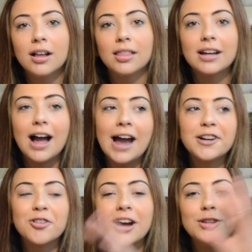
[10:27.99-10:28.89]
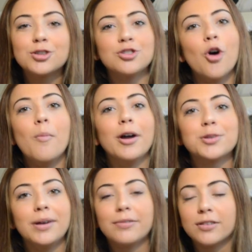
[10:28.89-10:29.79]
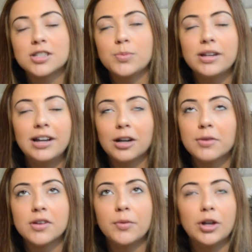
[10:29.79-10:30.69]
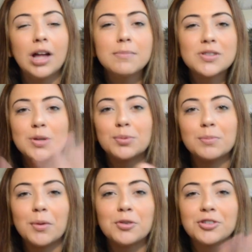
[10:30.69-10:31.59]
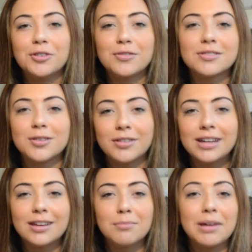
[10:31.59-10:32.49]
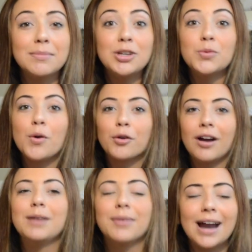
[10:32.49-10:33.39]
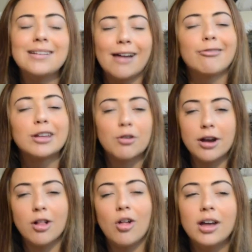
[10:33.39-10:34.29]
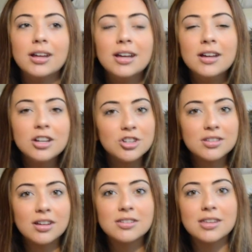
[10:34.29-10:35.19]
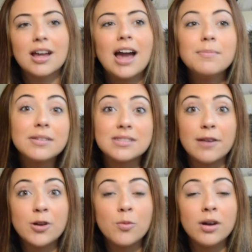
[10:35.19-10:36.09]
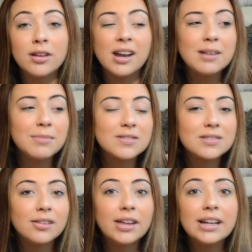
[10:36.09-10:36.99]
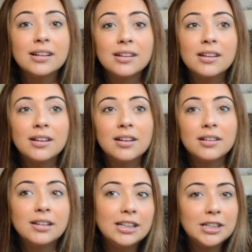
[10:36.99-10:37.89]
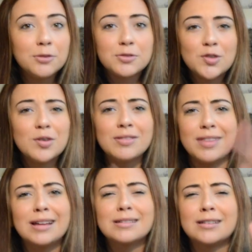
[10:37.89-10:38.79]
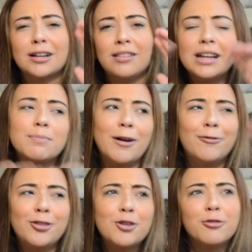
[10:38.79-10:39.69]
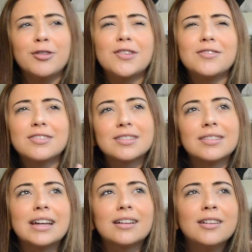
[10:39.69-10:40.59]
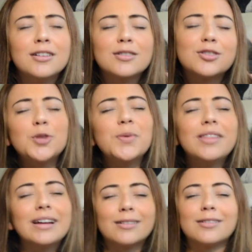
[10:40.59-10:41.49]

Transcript: Like I cried so much my first week here. It was unreal. I'm super emotional, so like maybe you won't cry, but I definitely cried a lot just because like I missed everyone, and I missed like, you know, certain things there like Buffalo Phil's and like stupid